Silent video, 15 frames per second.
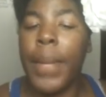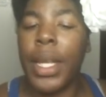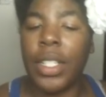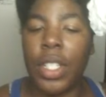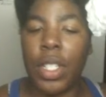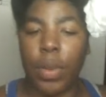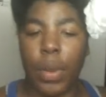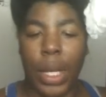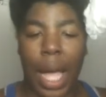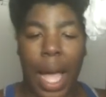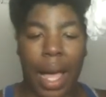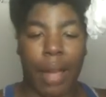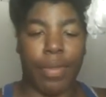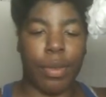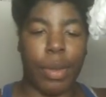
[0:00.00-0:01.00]
It's just really
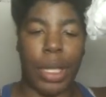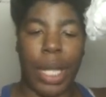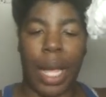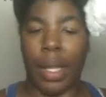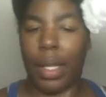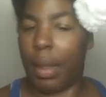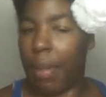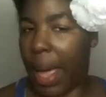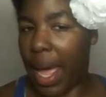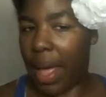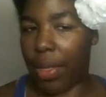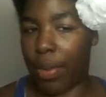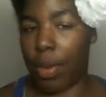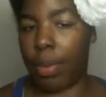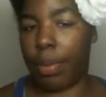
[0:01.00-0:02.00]
hot from the light in the
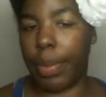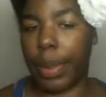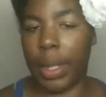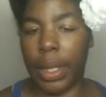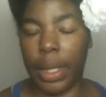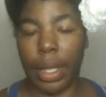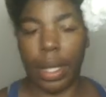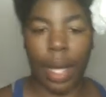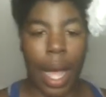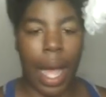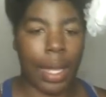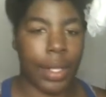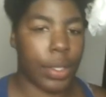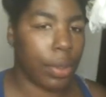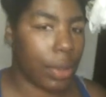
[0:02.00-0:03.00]
bathroom, but
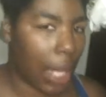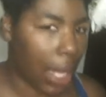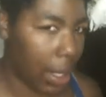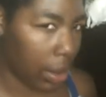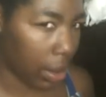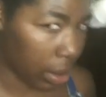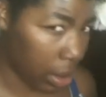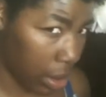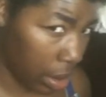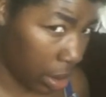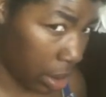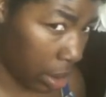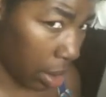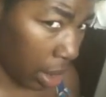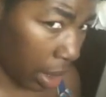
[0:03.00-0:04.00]
I do like
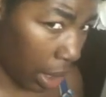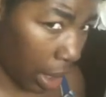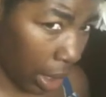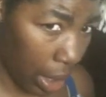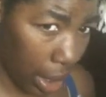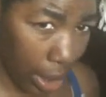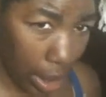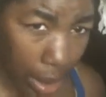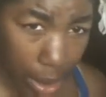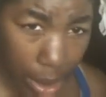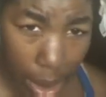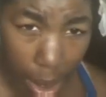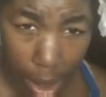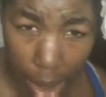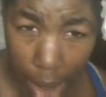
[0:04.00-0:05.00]
this. And
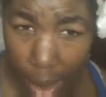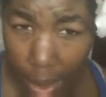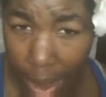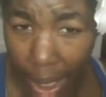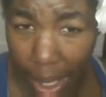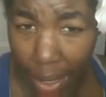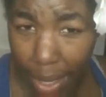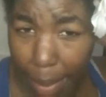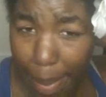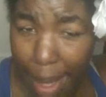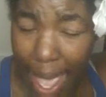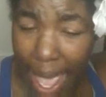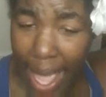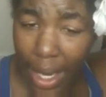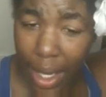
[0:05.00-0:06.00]
uh, yeah, the
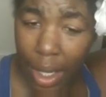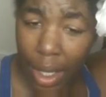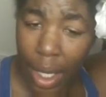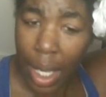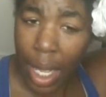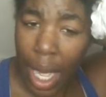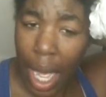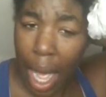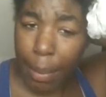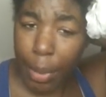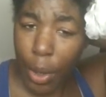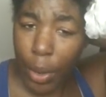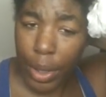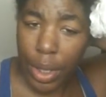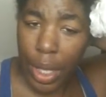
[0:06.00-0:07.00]
back, I'm
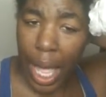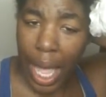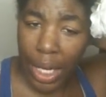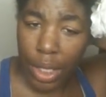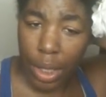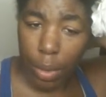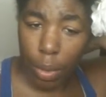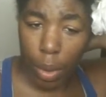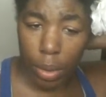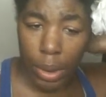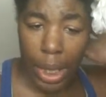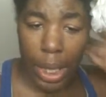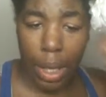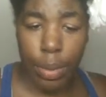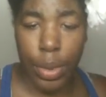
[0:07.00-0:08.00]
going to actually roll
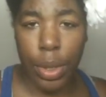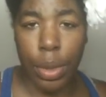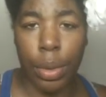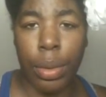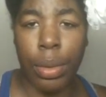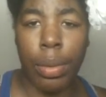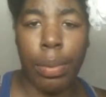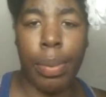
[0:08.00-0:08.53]
that up too.